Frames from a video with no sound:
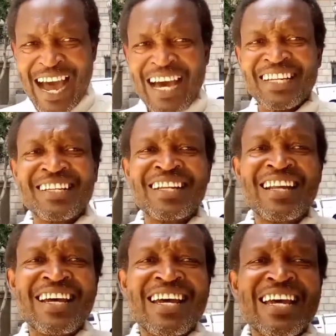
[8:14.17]
an
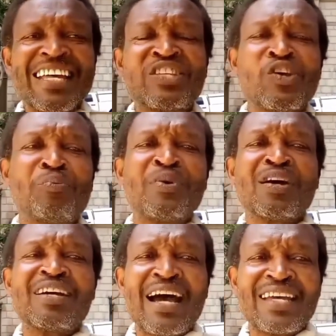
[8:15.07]

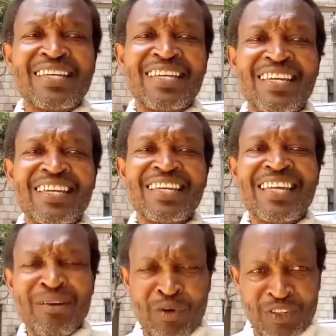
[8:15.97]
Ethiopian guy
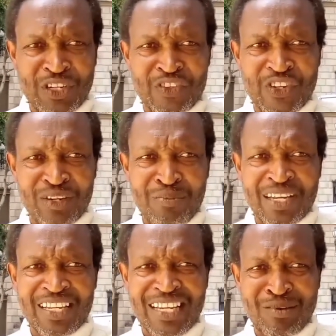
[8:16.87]
came onto the train
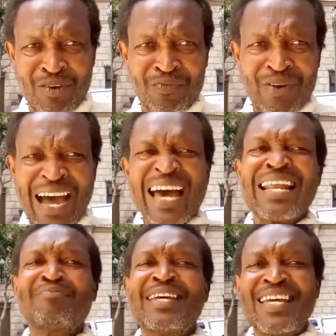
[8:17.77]
by the name of
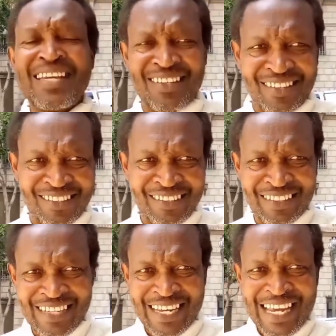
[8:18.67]
Alamin,
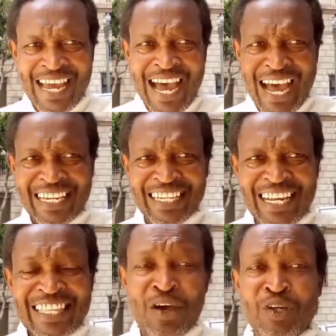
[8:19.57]

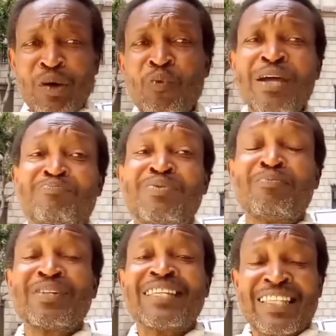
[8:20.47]
and there were some white
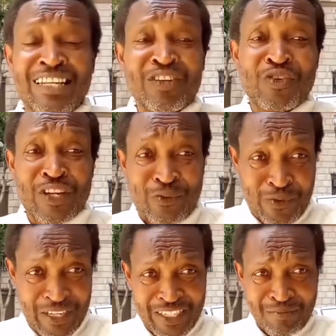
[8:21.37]
people sitting in the train
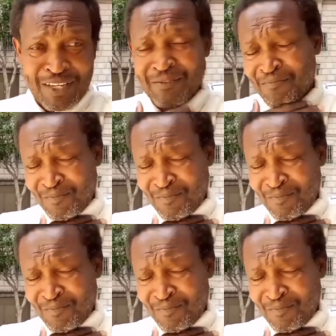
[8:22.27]
facing me,